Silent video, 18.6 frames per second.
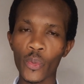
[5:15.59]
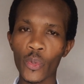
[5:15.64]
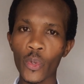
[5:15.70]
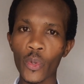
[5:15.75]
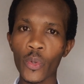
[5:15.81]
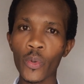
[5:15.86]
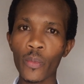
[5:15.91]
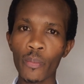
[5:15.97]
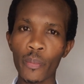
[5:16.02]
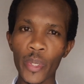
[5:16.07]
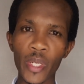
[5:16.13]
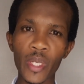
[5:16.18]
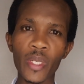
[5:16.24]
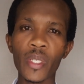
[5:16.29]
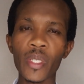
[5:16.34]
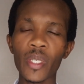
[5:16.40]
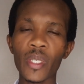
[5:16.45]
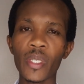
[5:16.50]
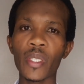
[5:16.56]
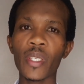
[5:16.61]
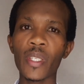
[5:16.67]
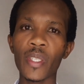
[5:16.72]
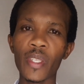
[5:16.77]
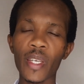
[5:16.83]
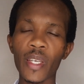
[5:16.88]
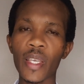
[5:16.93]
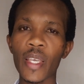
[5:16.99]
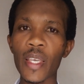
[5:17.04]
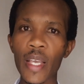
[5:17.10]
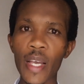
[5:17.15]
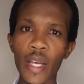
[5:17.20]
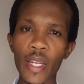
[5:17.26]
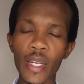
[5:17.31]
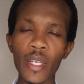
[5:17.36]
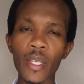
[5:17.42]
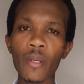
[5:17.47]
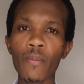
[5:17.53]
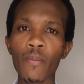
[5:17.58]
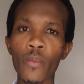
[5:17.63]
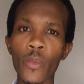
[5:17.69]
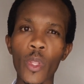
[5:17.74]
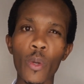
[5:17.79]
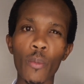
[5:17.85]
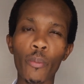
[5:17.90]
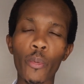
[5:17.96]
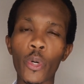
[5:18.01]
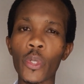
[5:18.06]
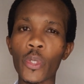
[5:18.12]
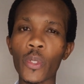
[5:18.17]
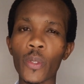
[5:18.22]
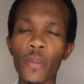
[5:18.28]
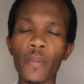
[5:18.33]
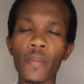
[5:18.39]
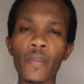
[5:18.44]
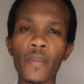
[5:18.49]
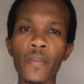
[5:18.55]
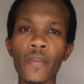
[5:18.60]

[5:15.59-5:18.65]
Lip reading: go print it in the KRA portal.